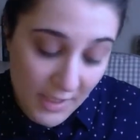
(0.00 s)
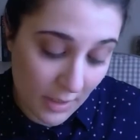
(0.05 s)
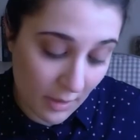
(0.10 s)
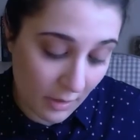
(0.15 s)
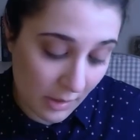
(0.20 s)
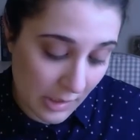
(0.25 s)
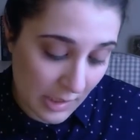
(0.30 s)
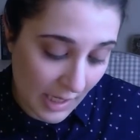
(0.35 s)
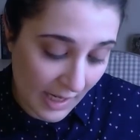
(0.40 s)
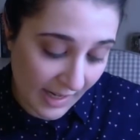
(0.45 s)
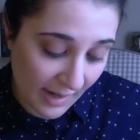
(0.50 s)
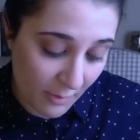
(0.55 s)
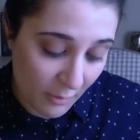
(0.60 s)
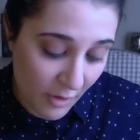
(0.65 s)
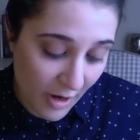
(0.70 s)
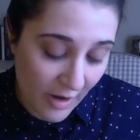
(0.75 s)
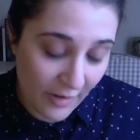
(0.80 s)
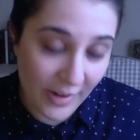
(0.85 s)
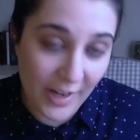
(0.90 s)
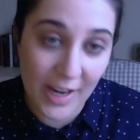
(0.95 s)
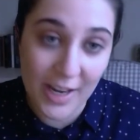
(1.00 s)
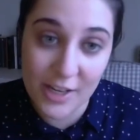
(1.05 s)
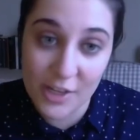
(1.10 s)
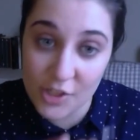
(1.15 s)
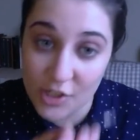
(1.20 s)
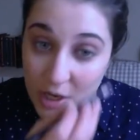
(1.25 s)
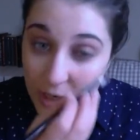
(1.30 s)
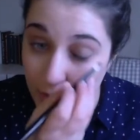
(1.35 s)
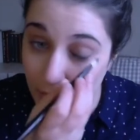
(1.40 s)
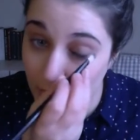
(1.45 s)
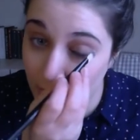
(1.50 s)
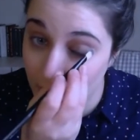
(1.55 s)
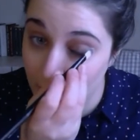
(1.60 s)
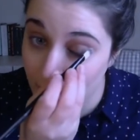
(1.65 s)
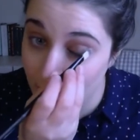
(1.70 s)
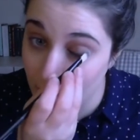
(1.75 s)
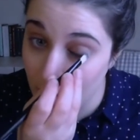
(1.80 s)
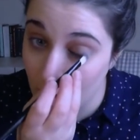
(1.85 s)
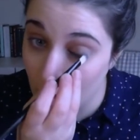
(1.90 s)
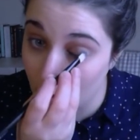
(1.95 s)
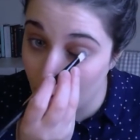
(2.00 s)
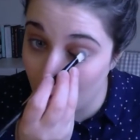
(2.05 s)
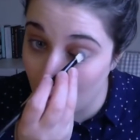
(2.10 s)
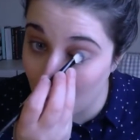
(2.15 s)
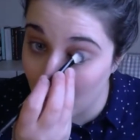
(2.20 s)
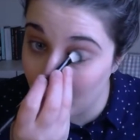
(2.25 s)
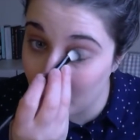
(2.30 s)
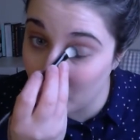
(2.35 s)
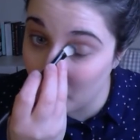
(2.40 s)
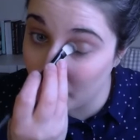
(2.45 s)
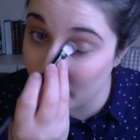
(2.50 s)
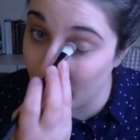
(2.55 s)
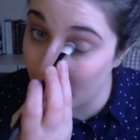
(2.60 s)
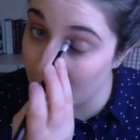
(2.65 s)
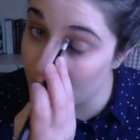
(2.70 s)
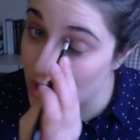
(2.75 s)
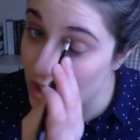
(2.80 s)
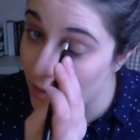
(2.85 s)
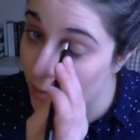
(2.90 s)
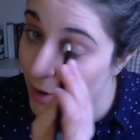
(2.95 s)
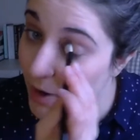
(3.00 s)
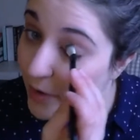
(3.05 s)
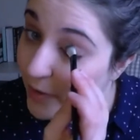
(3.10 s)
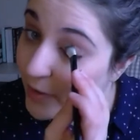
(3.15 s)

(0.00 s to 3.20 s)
looks like I'm wearing eyeshadow even though I'm not actually wearing